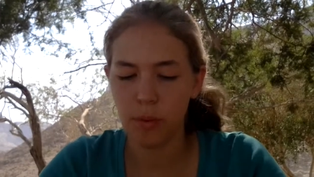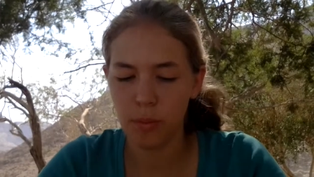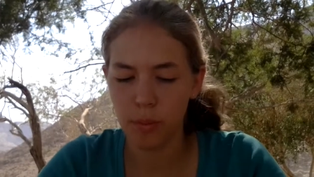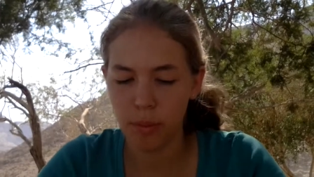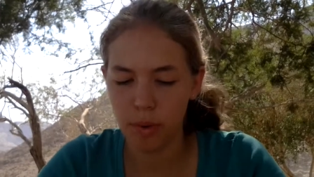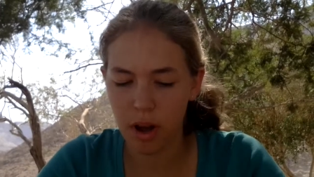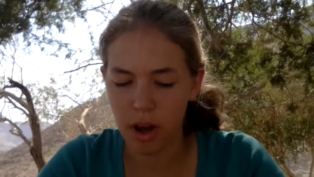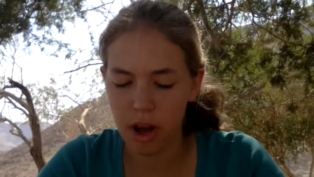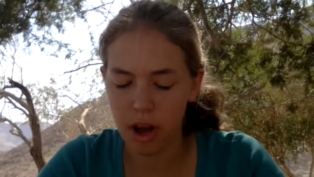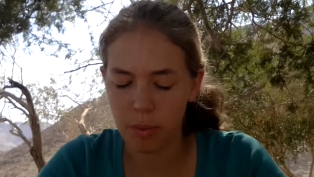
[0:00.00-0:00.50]

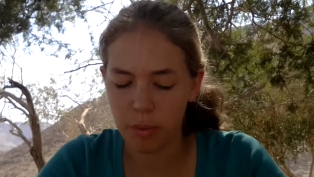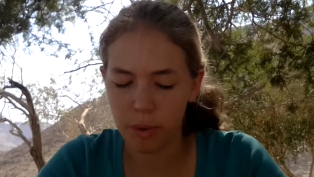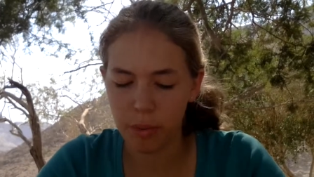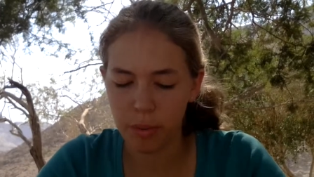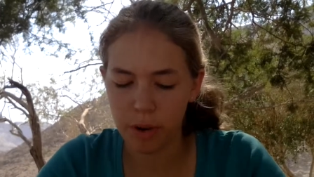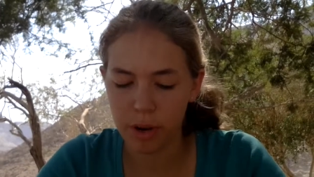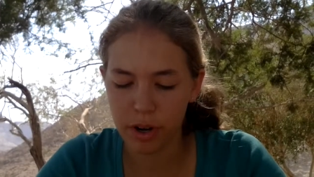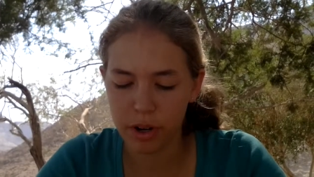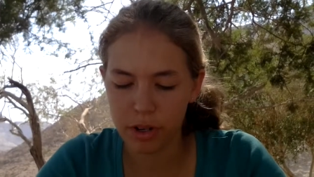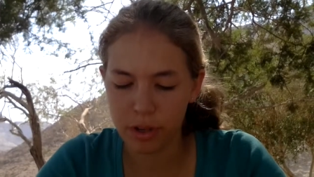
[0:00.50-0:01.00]
uh, we
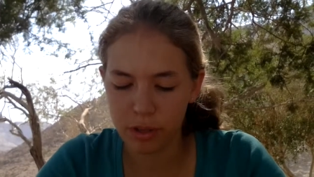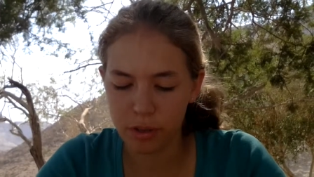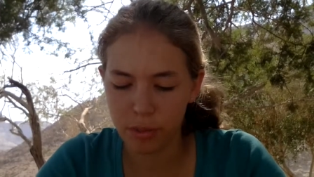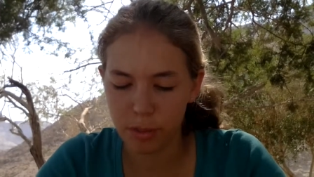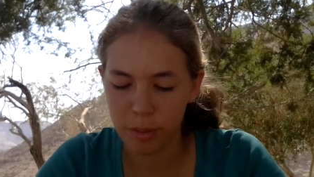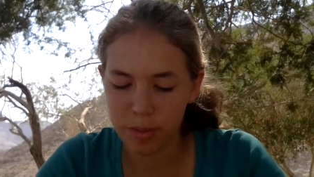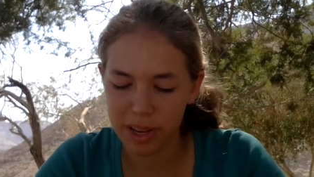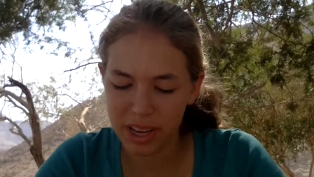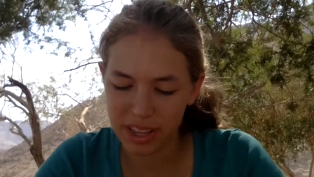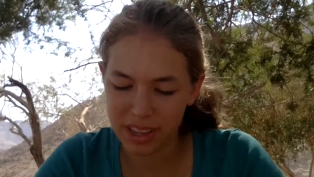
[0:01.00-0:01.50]
were
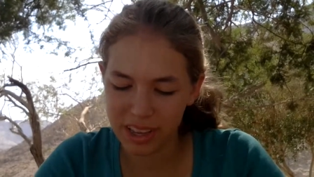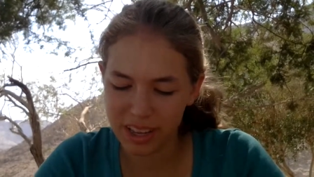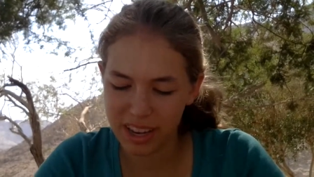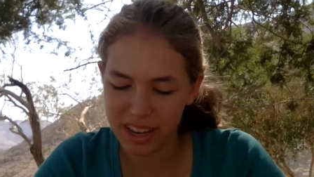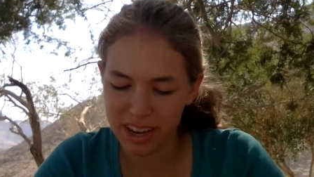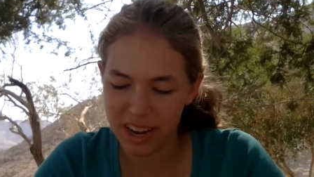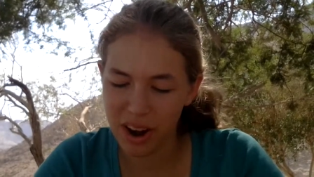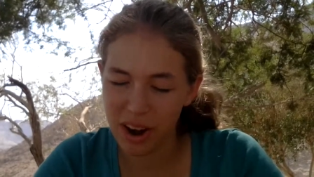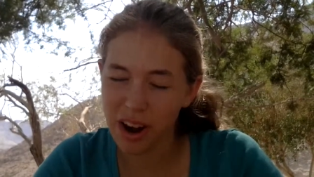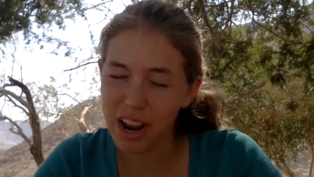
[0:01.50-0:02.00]
swimming in the
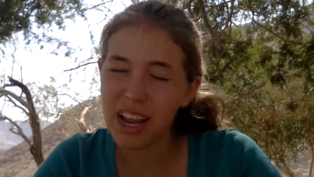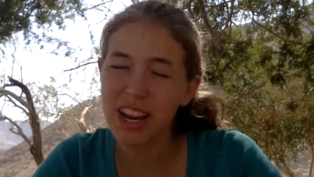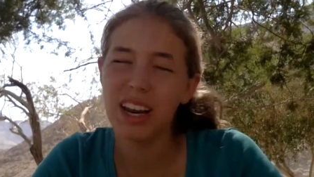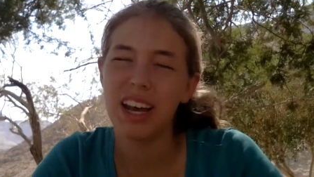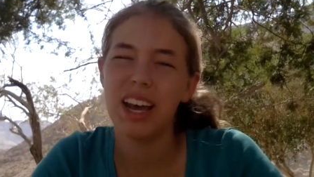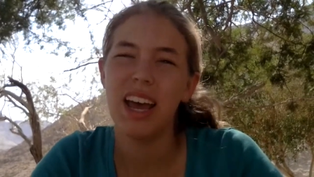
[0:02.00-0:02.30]
Kinneret,